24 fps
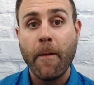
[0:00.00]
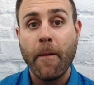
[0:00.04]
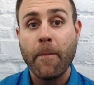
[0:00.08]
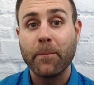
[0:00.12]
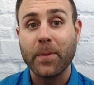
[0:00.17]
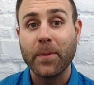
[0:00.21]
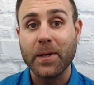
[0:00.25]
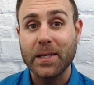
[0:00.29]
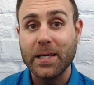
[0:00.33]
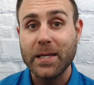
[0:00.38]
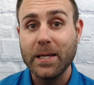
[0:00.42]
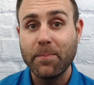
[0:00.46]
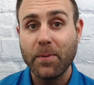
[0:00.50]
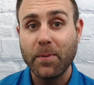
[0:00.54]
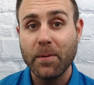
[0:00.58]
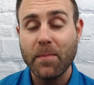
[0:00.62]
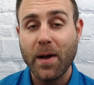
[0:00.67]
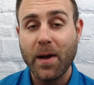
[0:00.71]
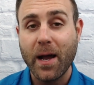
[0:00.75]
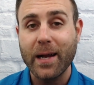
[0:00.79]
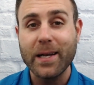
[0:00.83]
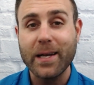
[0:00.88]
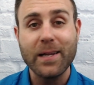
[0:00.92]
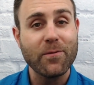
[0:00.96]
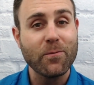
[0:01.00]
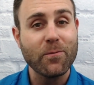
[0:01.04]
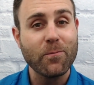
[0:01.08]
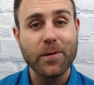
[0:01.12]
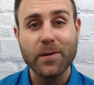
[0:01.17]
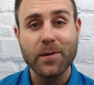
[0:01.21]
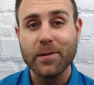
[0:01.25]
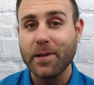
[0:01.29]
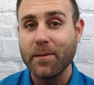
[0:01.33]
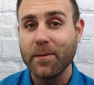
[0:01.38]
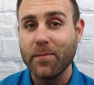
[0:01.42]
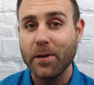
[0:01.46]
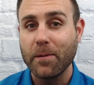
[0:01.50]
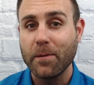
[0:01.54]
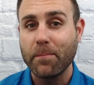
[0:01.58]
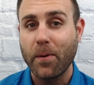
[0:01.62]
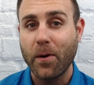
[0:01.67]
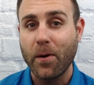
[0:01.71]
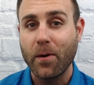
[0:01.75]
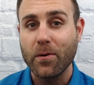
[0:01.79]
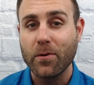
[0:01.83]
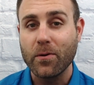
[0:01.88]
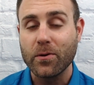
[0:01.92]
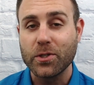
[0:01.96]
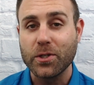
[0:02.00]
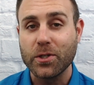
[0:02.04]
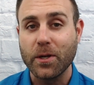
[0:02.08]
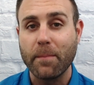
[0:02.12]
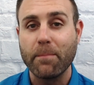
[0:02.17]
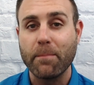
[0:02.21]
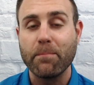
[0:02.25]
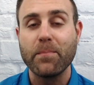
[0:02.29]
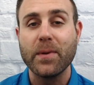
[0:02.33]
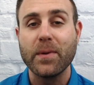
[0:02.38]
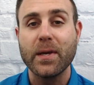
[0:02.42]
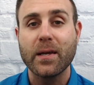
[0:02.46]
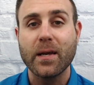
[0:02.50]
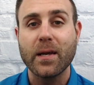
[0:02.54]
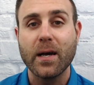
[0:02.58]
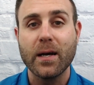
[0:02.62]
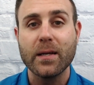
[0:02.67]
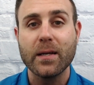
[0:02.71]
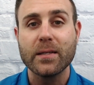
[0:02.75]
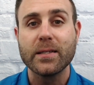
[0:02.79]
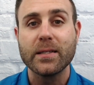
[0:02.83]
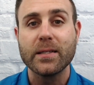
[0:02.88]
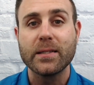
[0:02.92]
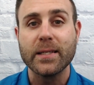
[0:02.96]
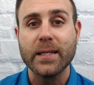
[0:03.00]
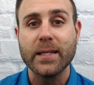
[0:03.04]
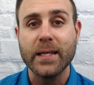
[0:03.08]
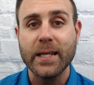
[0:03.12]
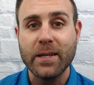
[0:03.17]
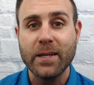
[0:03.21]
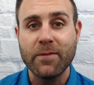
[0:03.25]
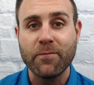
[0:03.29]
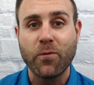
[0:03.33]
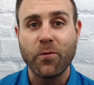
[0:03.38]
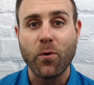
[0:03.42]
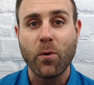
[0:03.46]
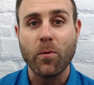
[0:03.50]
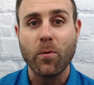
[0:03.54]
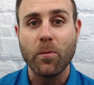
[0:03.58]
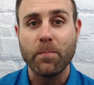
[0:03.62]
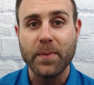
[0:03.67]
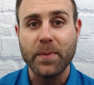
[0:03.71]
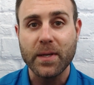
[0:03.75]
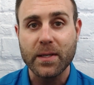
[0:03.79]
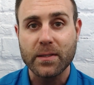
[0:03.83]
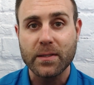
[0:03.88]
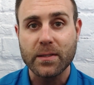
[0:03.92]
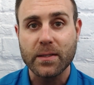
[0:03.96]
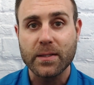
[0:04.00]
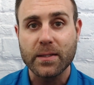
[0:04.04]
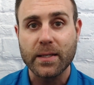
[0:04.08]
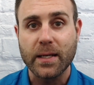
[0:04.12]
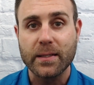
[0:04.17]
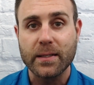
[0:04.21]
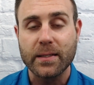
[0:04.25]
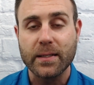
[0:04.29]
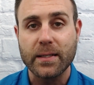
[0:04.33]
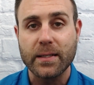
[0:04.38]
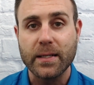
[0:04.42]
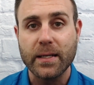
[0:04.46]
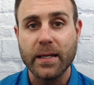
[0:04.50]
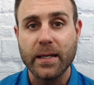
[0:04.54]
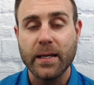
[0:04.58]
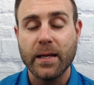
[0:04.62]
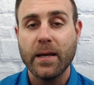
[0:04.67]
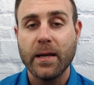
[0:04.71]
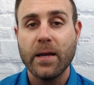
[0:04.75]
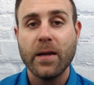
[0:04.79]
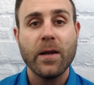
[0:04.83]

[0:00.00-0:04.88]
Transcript: But keep in mind, even with a limited partnership, because it's an informal business entity,